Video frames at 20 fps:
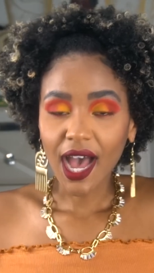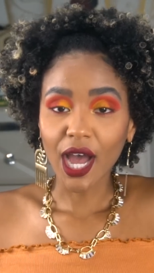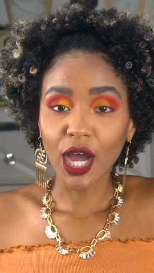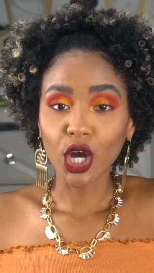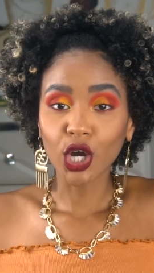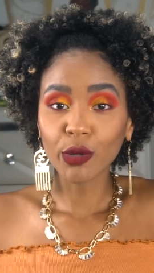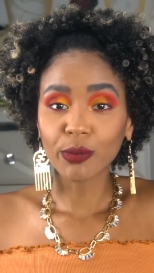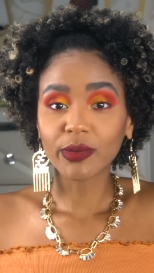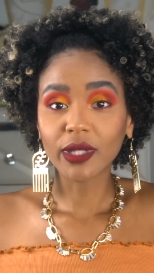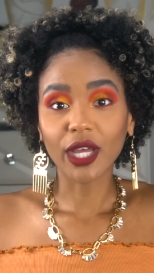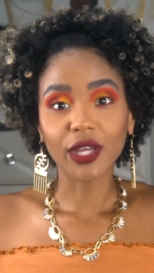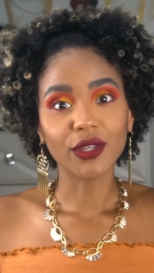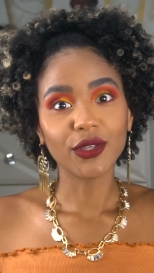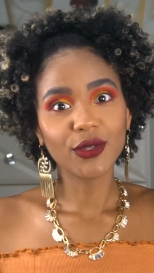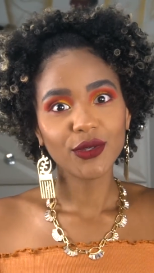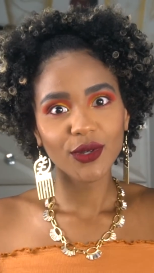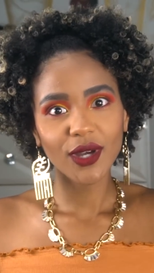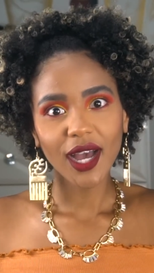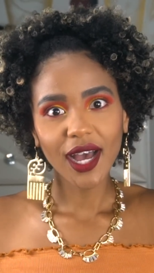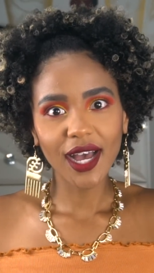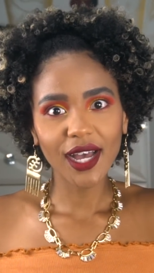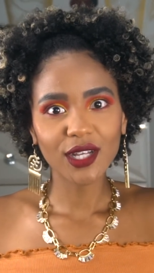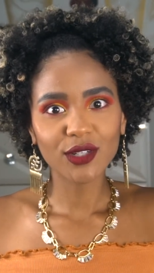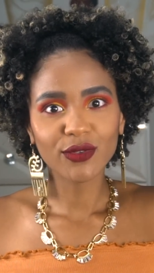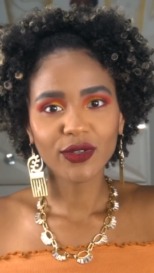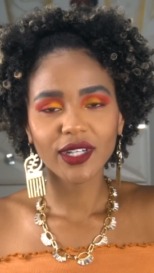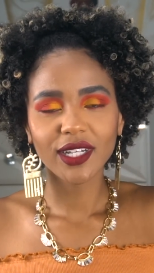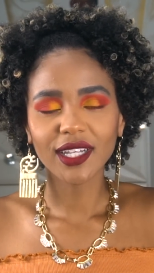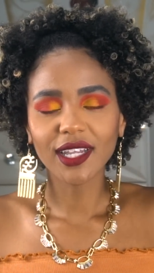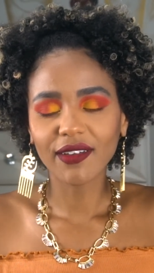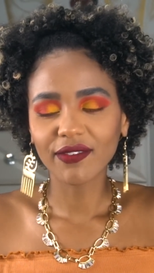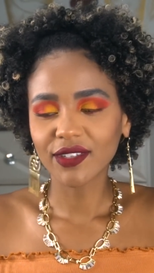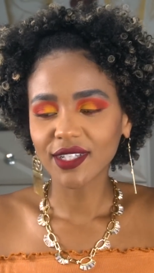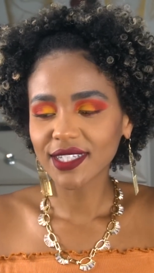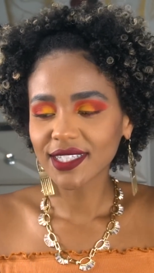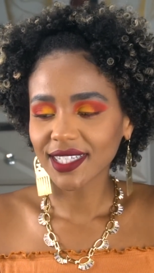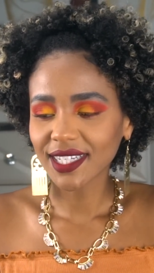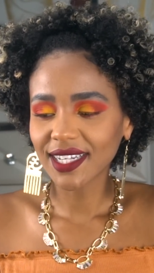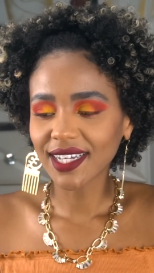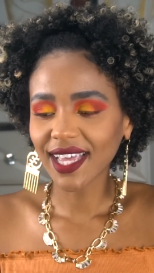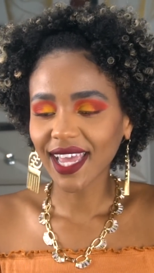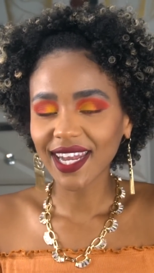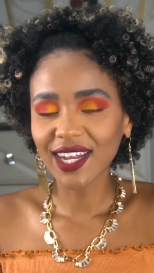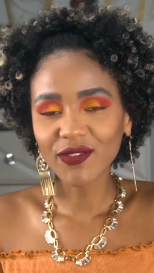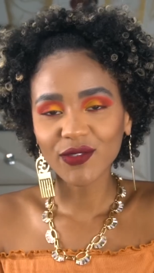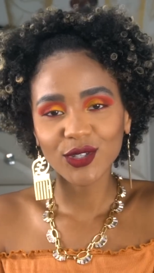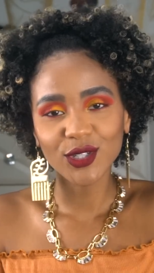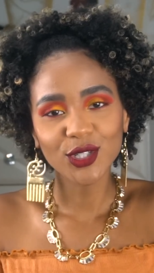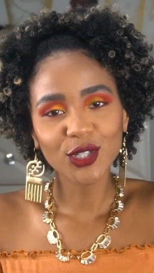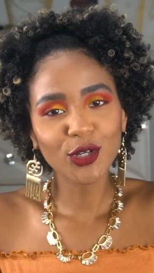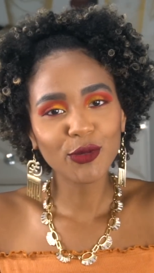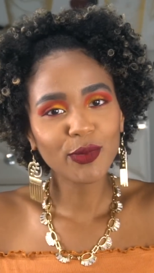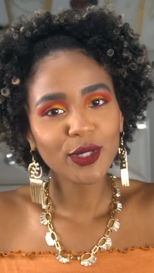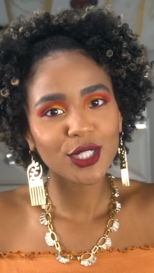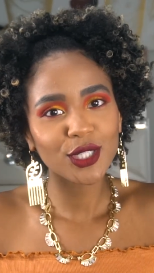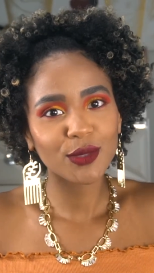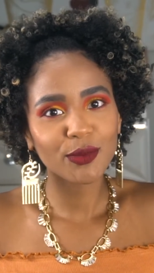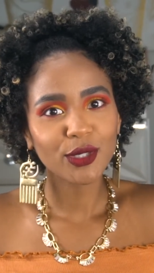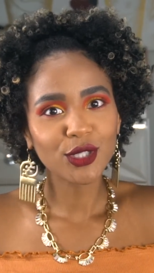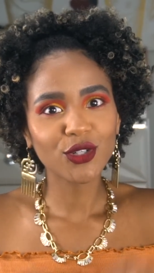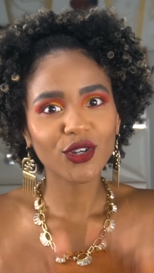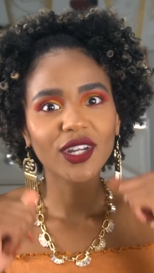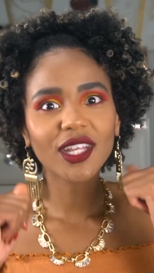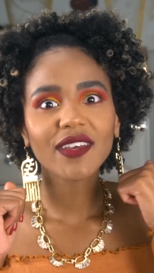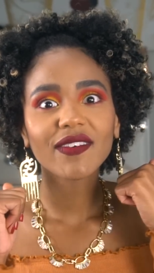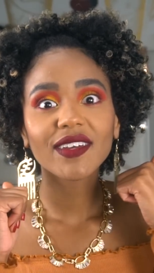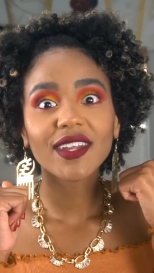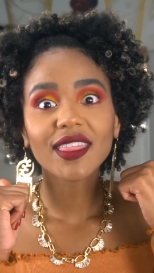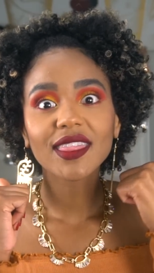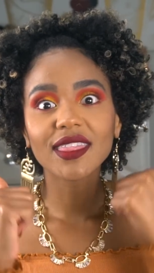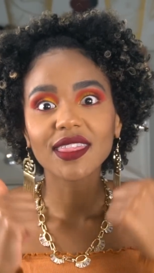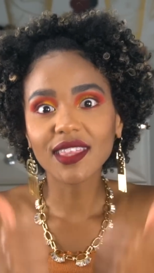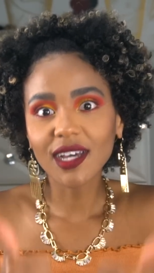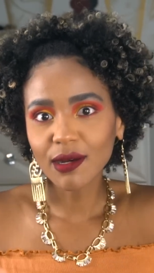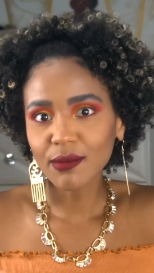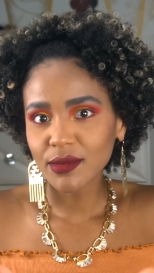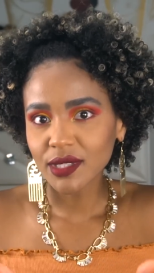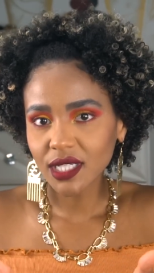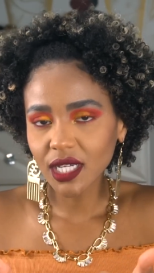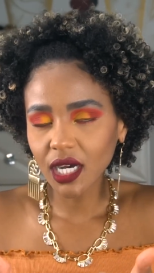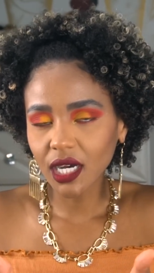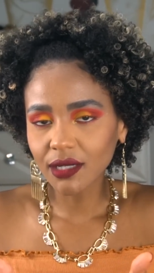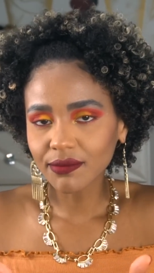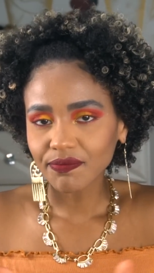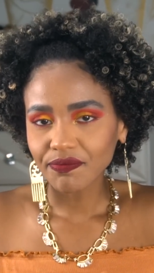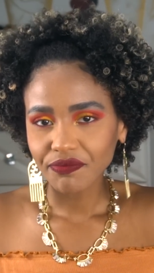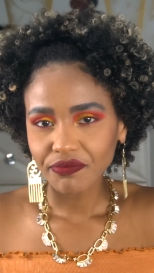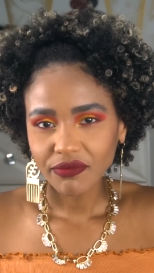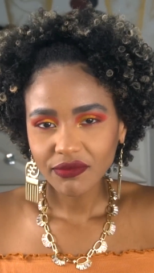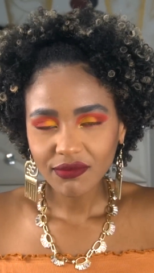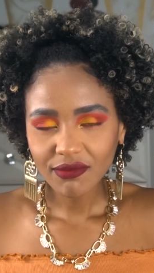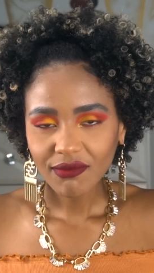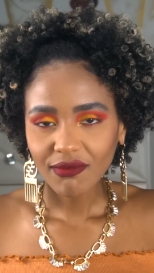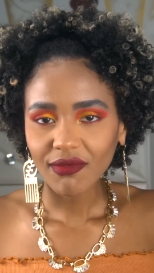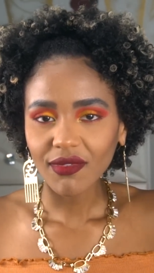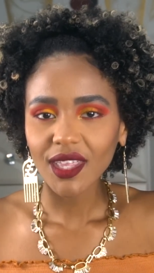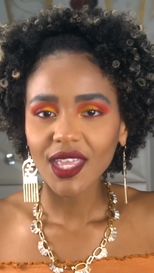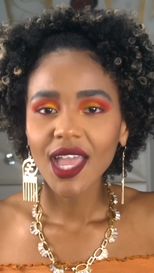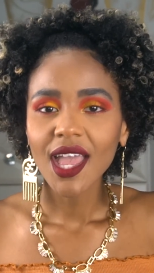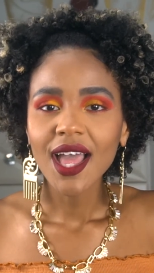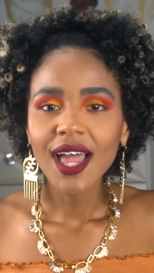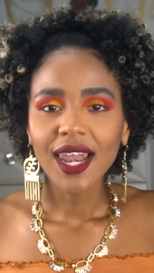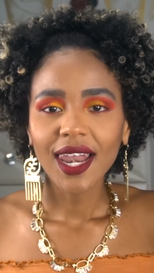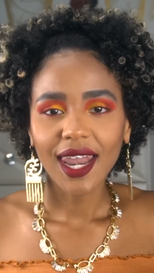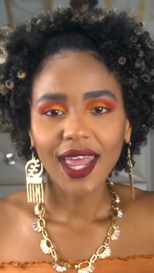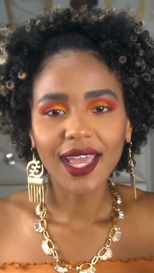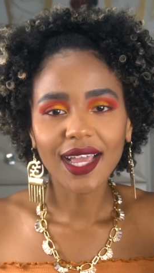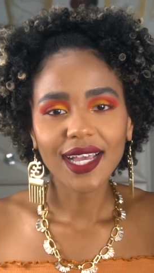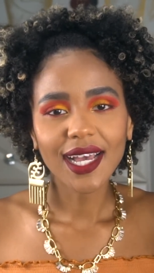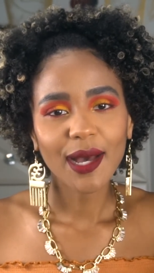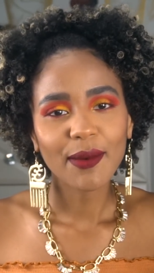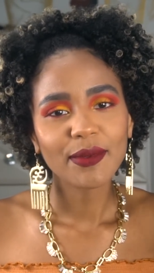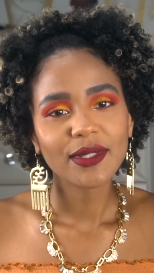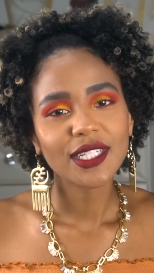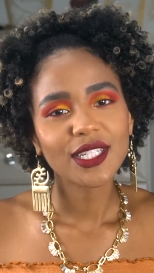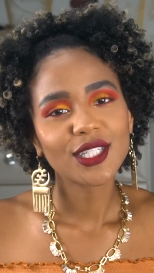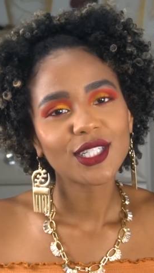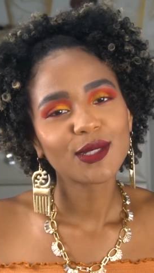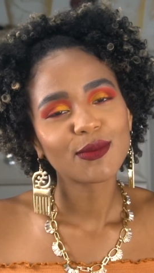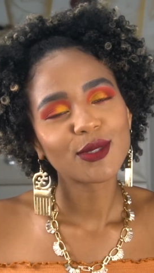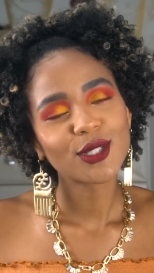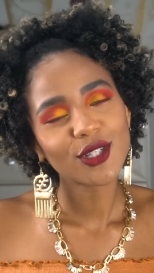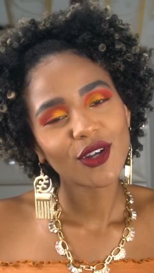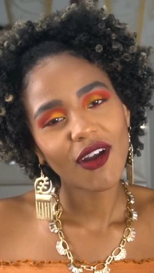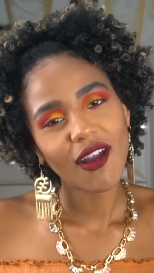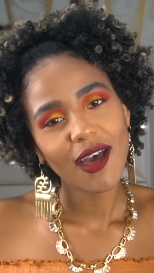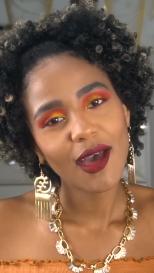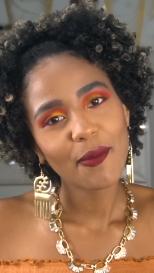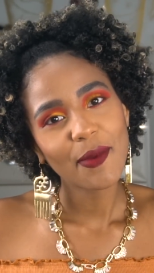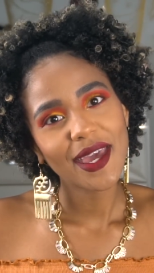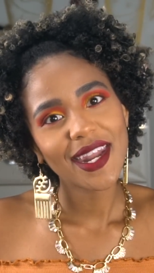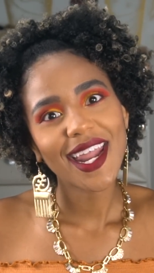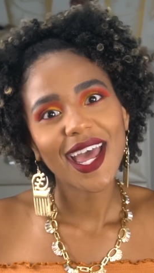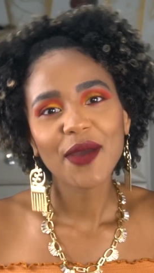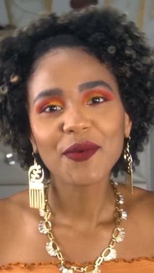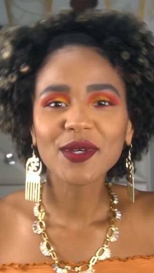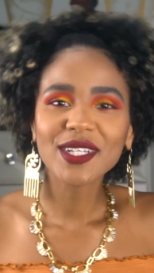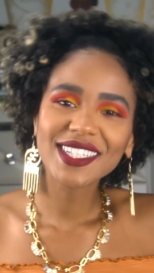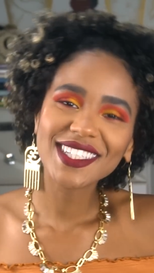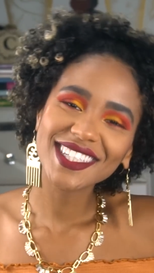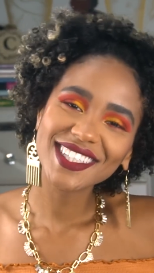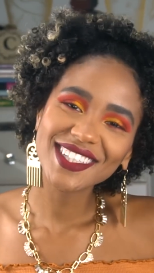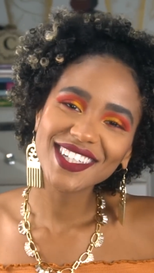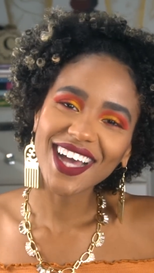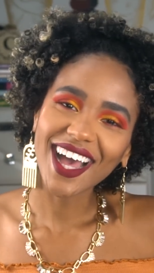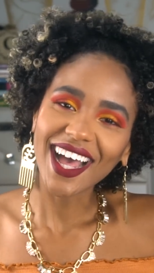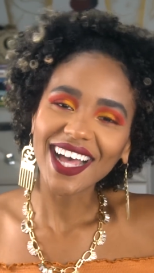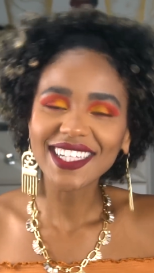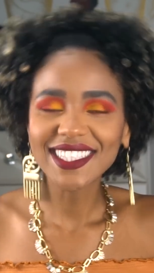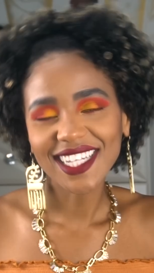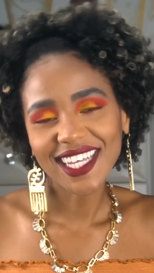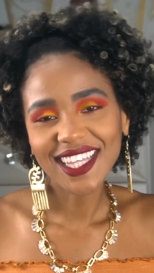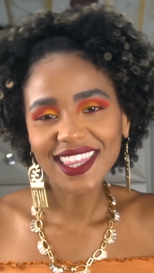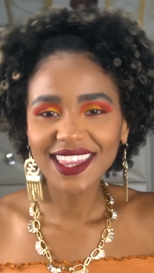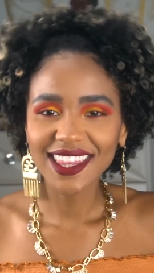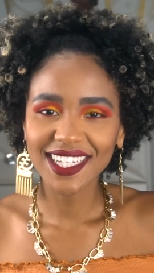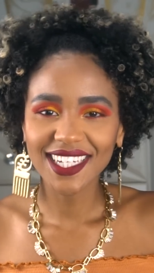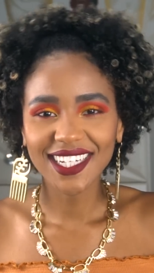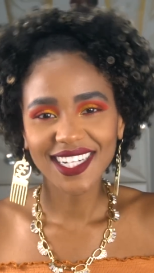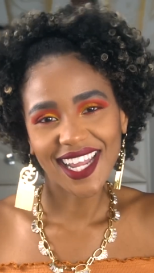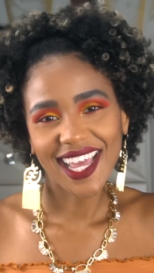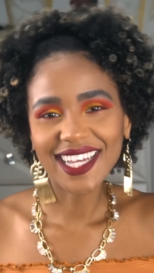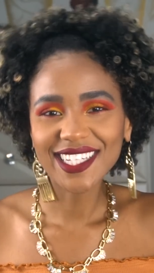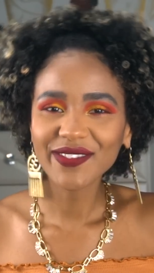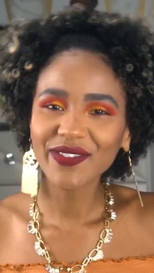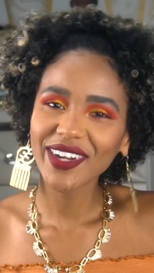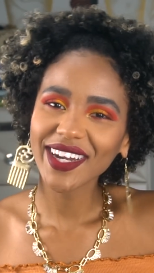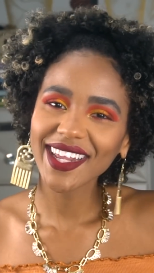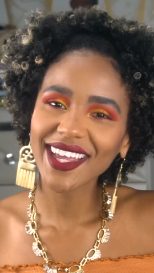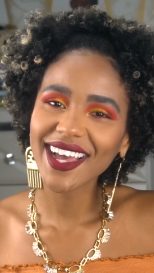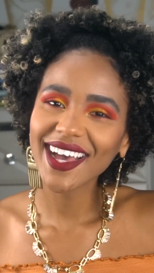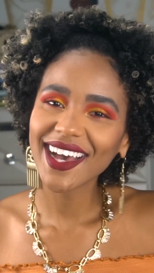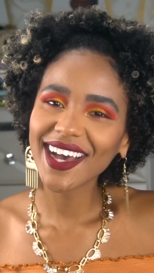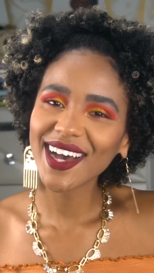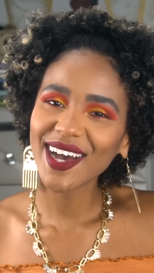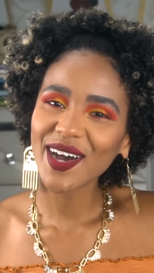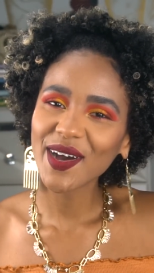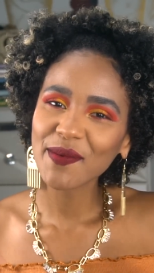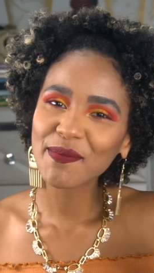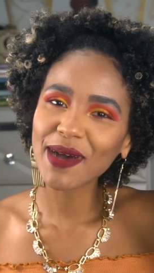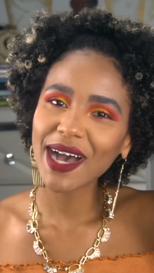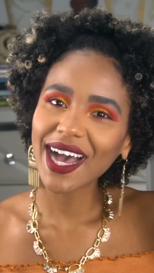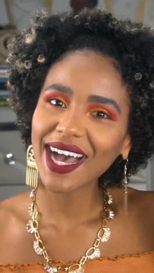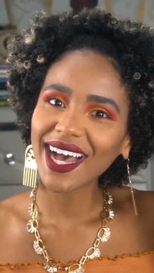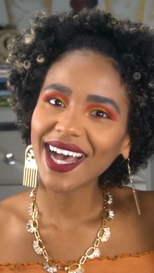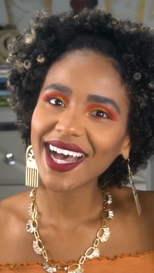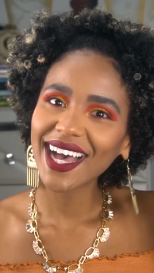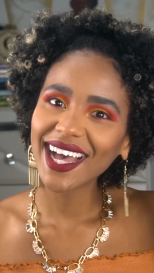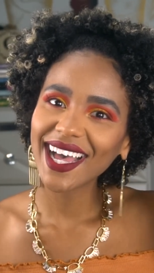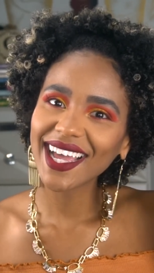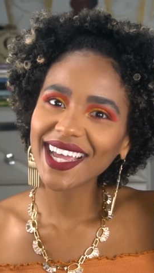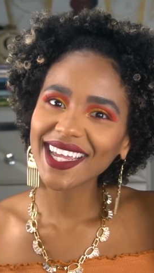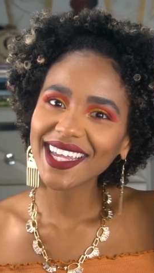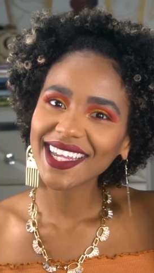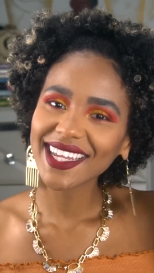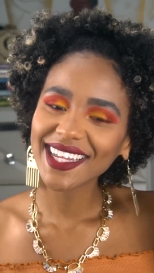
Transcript: I hope that you guys really love this look, and if you do, please be sure to give it a thumbs up, like, comment, and subscribe, and I will see you guys in the next video. Bye.